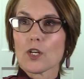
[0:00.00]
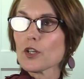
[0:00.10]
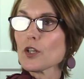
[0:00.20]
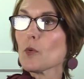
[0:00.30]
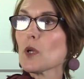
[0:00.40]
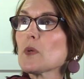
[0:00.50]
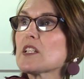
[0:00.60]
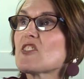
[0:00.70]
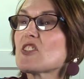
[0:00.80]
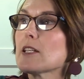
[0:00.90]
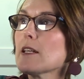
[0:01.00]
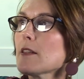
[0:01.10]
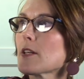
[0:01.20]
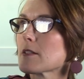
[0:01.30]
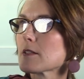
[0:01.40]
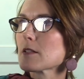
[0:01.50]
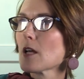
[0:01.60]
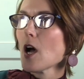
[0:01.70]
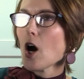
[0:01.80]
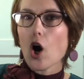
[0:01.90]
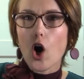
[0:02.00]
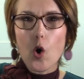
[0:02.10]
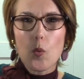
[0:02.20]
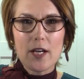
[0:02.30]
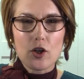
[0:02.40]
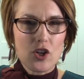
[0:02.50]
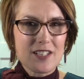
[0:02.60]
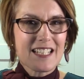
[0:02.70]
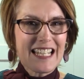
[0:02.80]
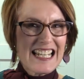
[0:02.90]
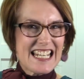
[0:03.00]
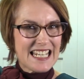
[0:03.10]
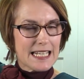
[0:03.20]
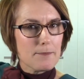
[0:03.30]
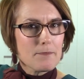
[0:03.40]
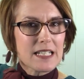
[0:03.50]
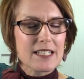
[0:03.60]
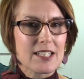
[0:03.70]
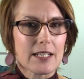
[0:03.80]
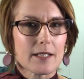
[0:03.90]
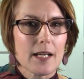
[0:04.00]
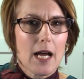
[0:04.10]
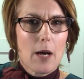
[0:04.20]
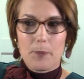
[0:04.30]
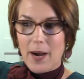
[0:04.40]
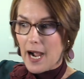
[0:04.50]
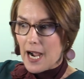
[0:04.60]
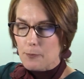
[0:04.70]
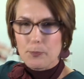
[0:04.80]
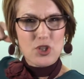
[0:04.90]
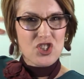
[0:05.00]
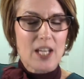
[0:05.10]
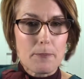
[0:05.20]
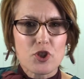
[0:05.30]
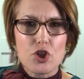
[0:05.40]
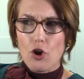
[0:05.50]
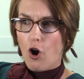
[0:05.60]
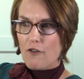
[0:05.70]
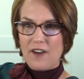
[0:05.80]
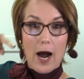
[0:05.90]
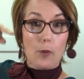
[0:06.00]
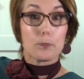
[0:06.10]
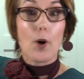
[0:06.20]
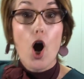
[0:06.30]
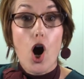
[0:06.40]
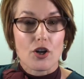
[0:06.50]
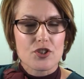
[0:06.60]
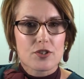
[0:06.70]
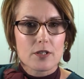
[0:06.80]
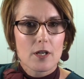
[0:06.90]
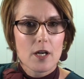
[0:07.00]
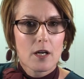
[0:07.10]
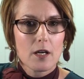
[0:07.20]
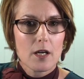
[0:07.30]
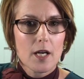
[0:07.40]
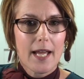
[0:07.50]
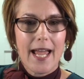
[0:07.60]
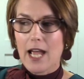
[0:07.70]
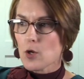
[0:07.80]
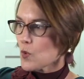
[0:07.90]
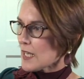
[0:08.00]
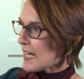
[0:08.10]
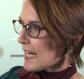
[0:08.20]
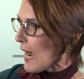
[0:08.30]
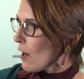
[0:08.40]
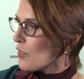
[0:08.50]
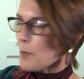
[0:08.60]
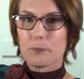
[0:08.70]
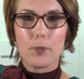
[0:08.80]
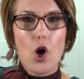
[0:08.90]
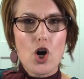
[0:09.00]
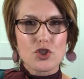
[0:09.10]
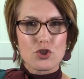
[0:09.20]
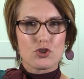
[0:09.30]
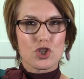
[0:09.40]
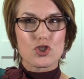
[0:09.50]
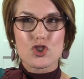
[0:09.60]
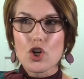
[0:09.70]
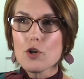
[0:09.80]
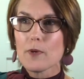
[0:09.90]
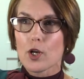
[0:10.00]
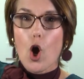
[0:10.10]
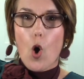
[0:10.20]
You know, when we see this, are we constantly limited by our perception of our past and we allow the past to determine